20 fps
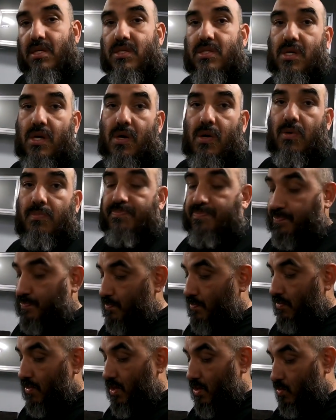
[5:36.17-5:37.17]
So
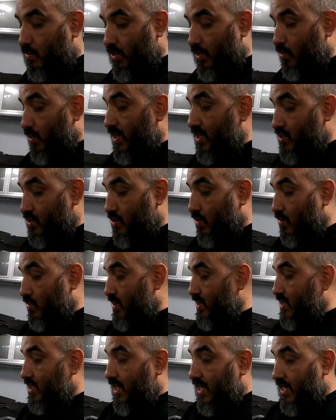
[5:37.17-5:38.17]
we already
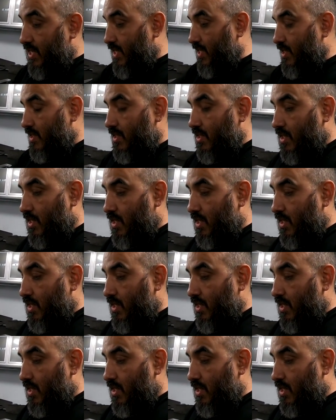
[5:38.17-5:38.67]
sold this kit.